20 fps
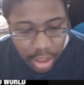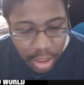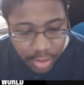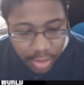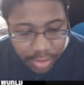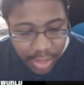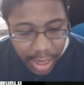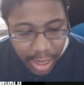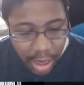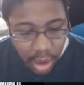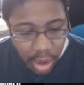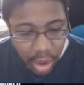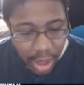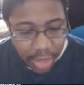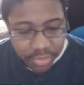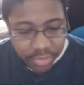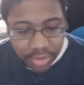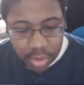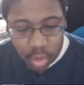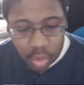Now,
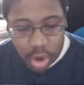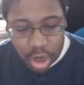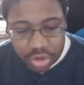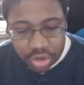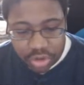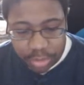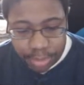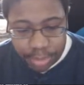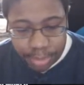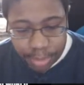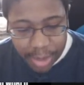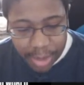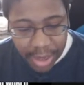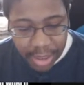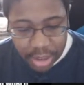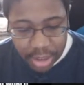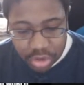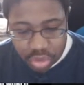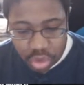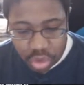as they watch my
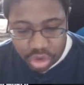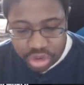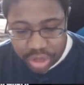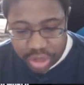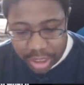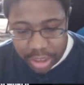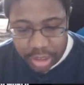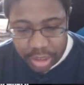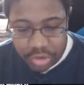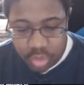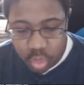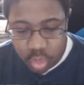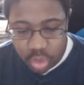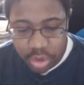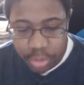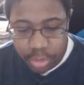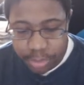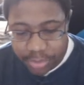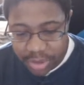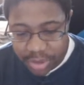endorsed candidates
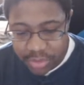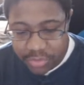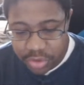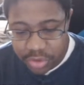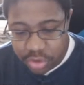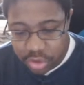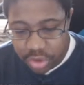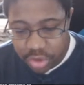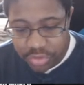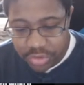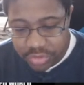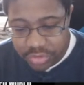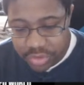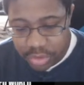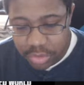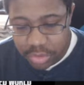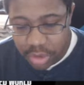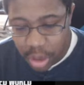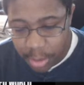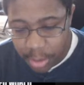win big victories and see
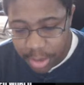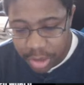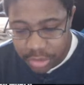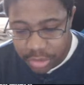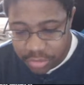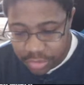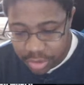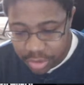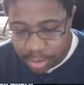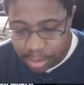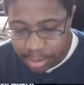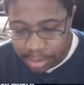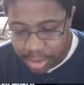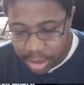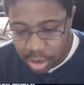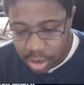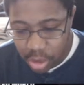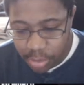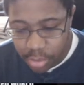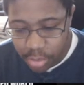dominance in, in
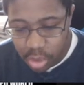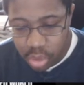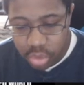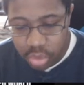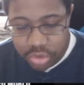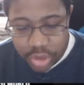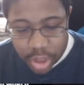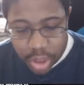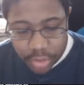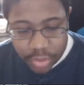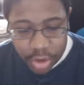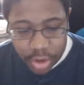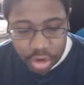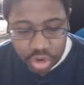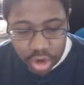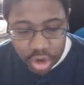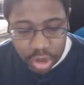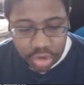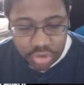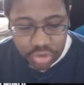our polls, they are
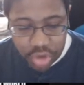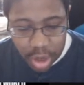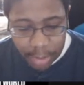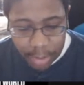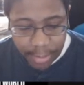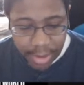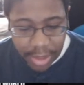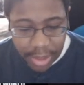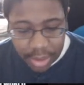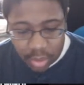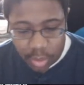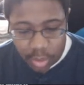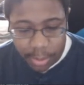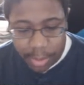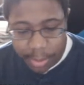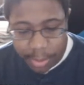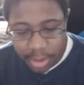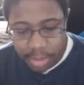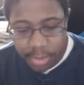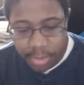trying to stop me and the
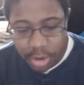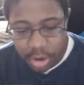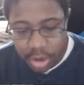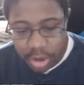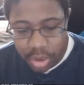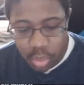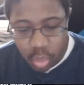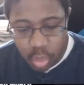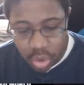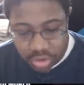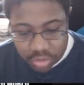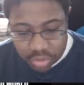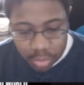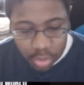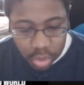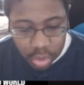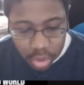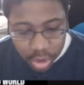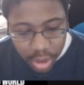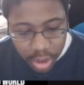Republican Party once
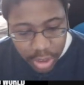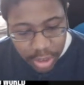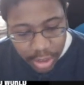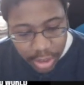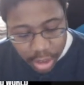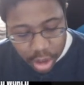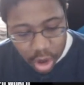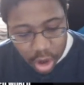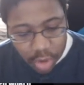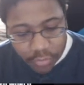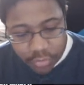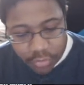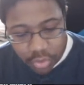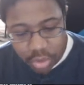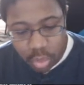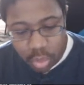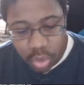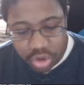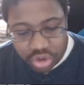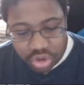more. He called for
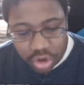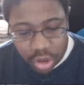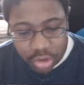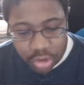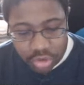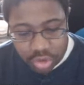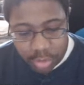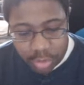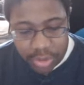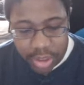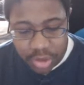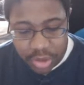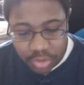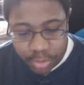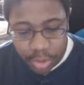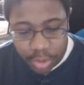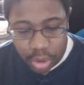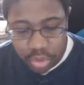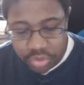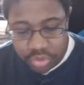the witch hunt to be
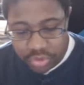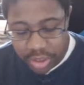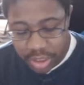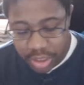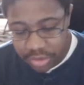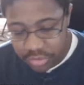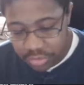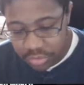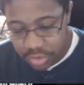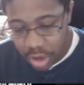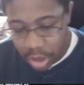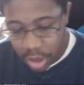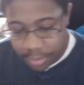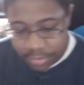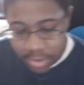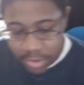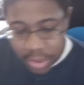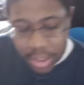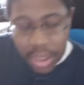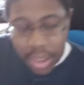exposed and
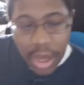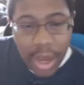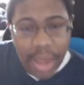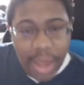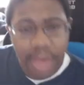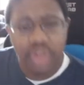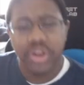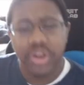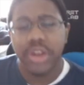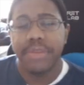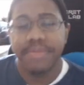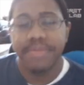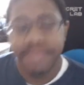stopped. I agree.